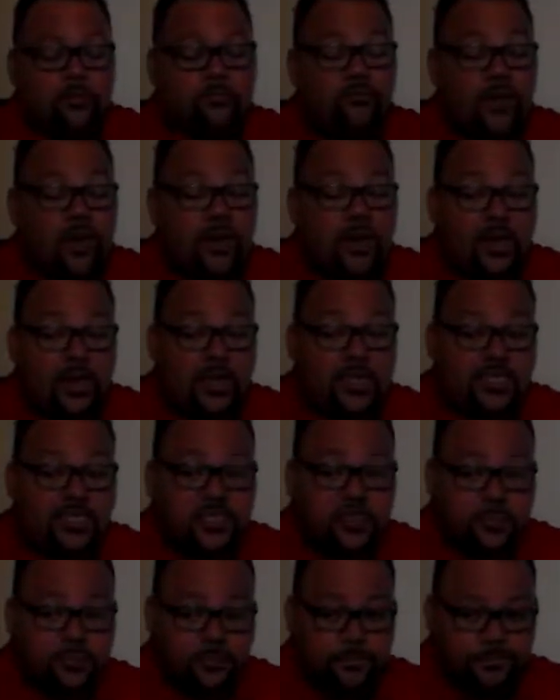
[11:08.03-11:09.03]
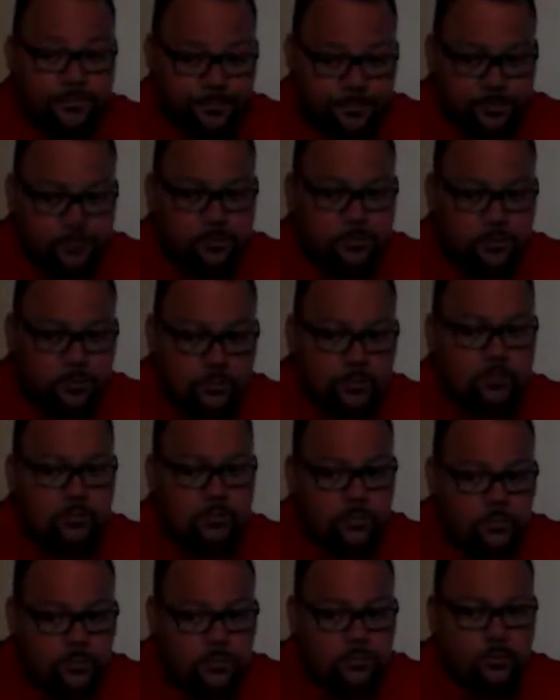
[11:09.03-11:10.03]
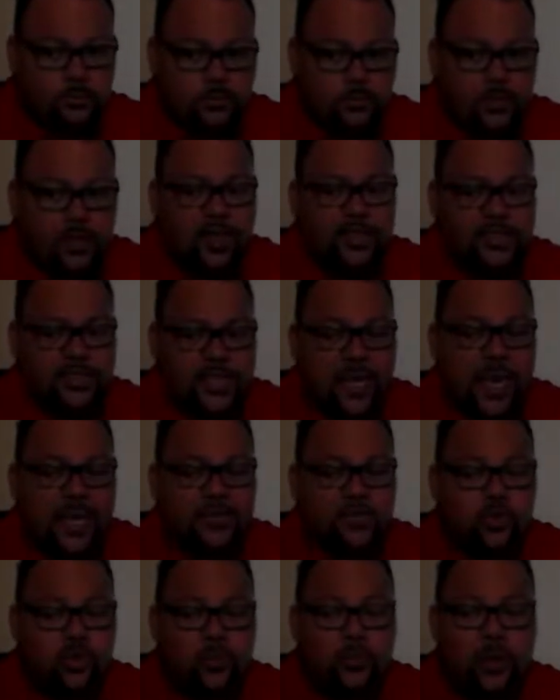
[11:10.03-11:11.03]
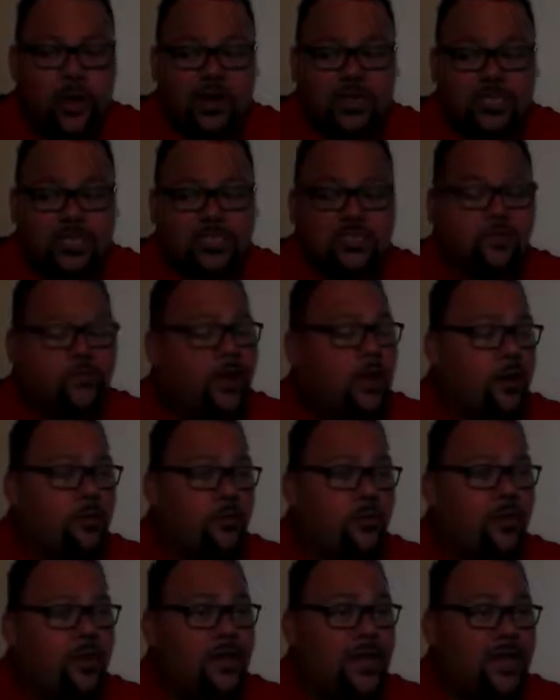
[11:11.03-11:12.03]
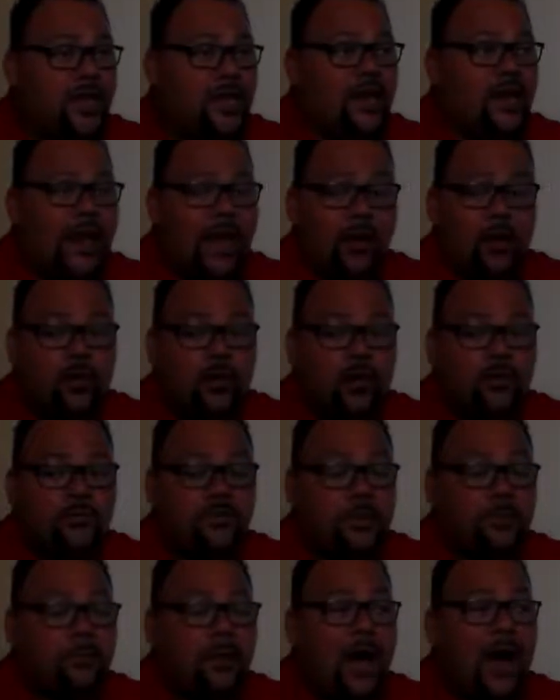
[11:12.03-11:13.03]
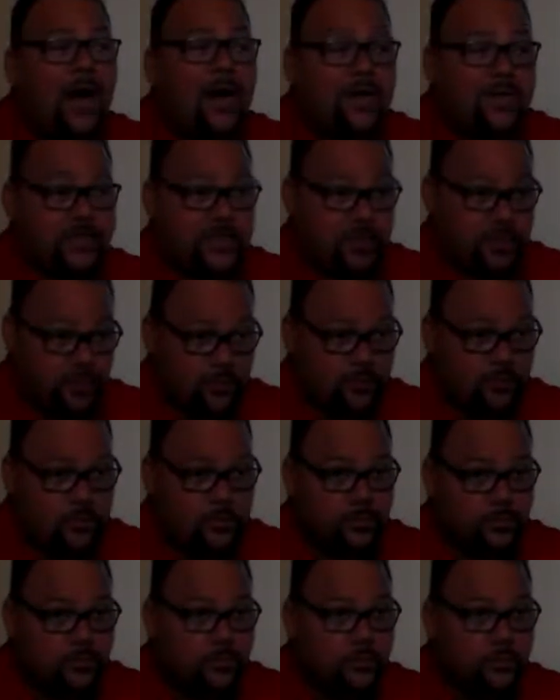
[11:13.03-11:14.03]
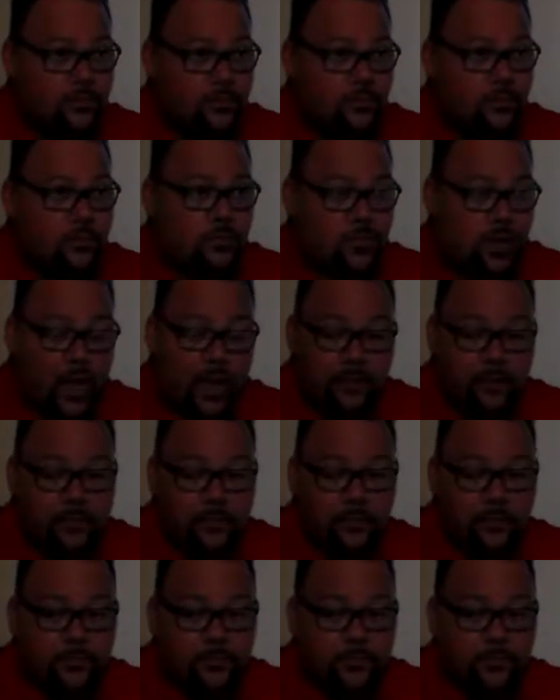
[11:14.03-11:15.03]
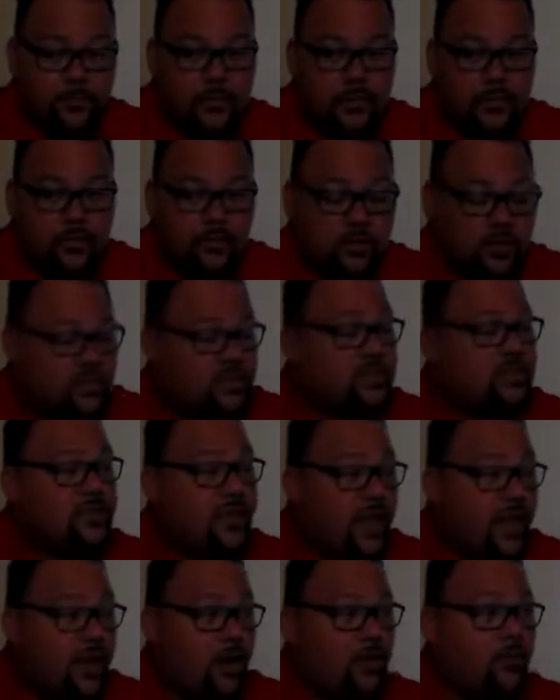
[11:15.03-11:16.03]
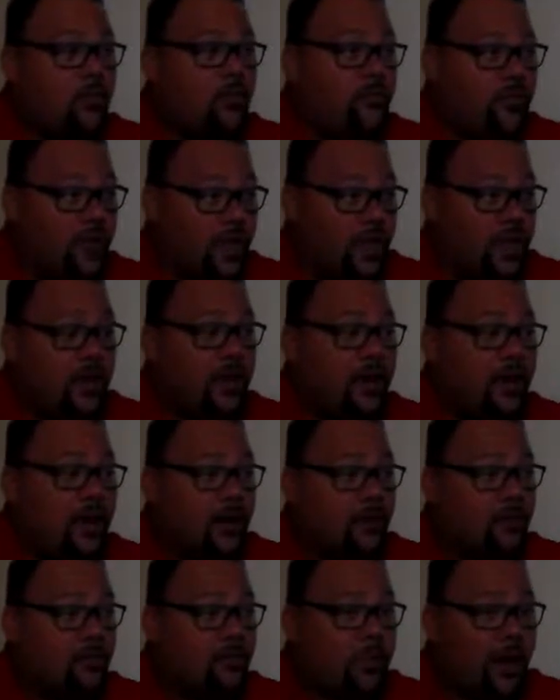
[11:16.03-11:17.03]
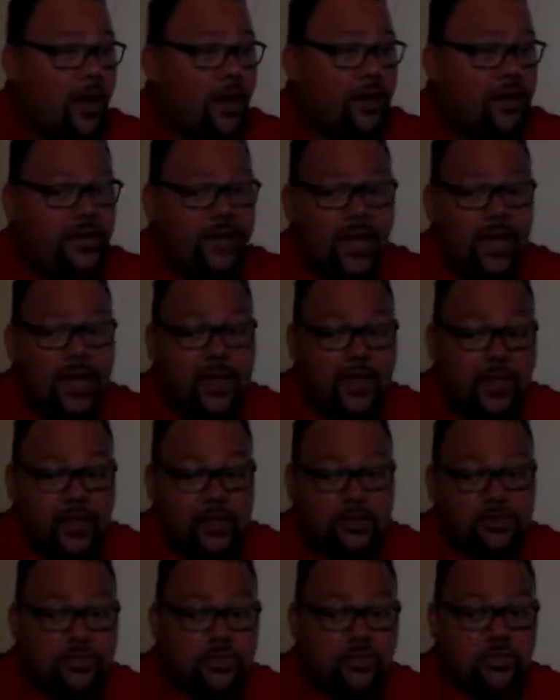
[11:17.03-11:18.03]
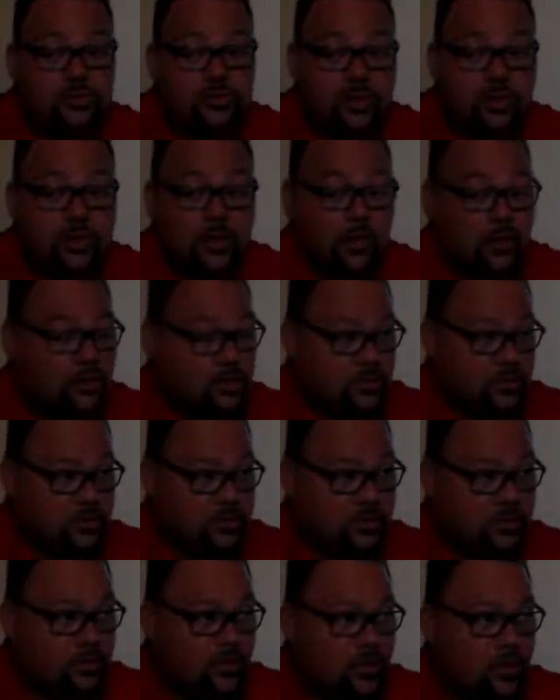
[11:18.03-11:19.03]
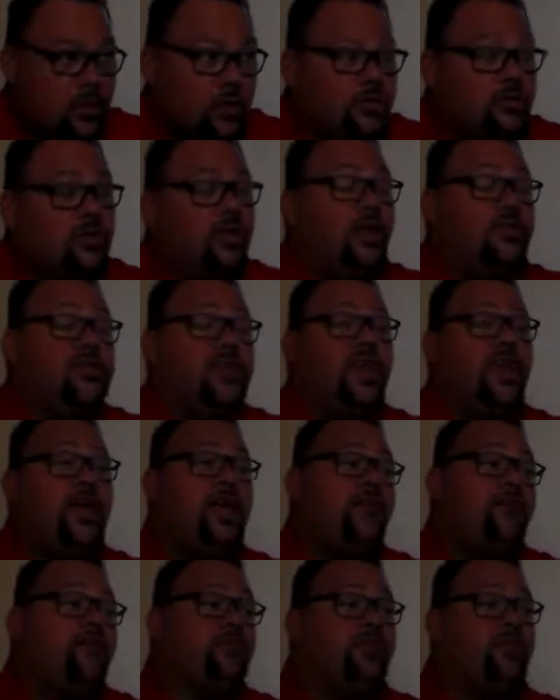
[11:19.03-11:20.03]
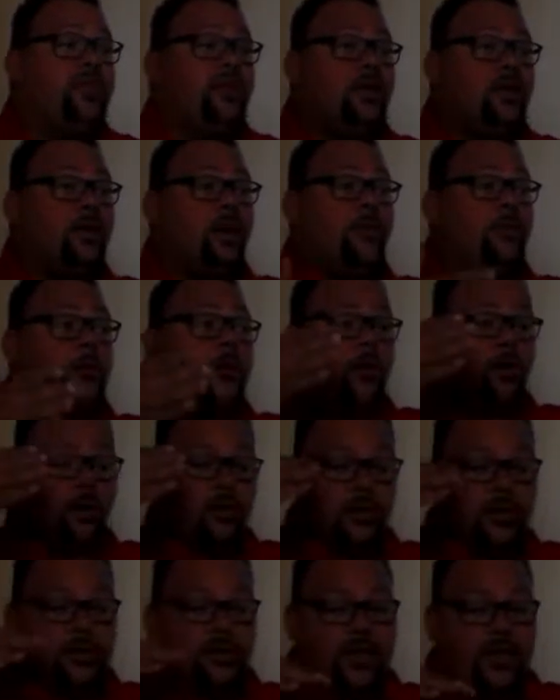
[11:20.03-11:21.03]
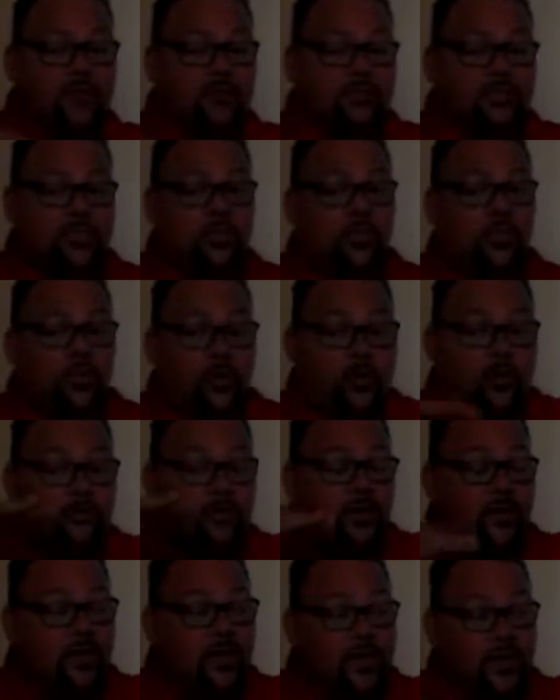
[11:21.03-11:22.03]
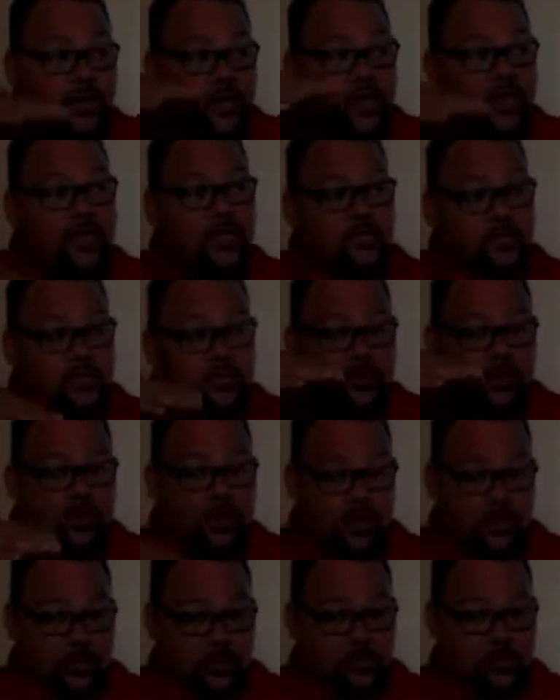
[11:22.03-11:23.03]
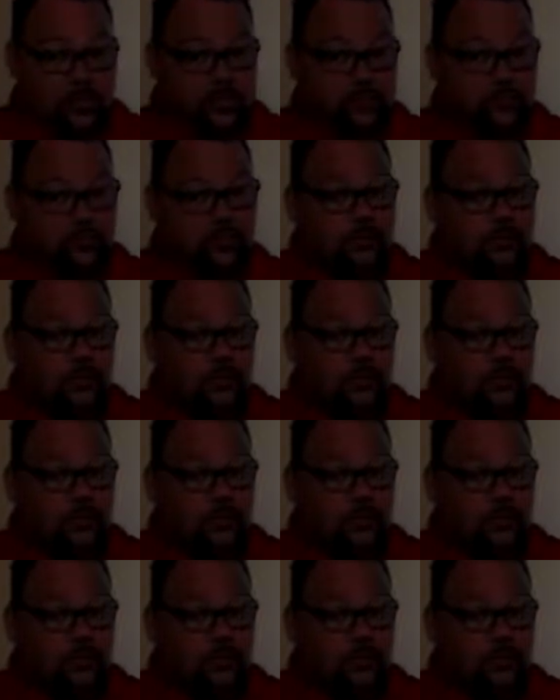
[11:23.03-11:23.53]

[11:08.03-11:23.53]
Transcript: Ventilation is the actual process of air moving in and out of the body. Okay? This is air moving in and out of the body and into the lungs. So that's everything coming all the way down to the point of it getting into the lungs.